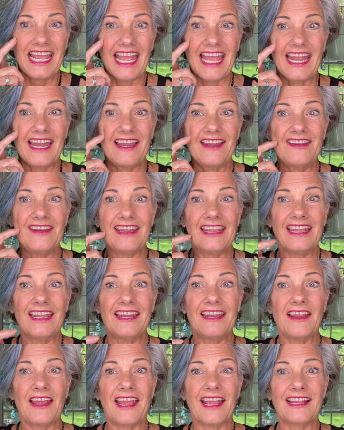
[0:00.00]
and
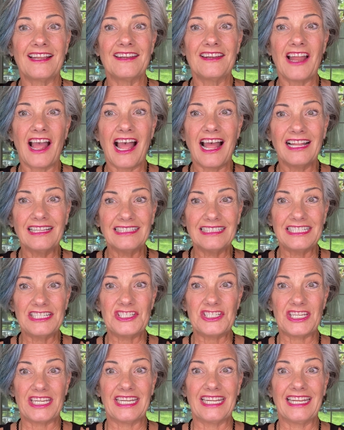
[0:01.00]
in
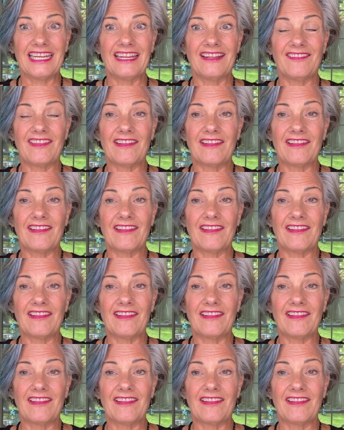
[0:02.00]
acknowledging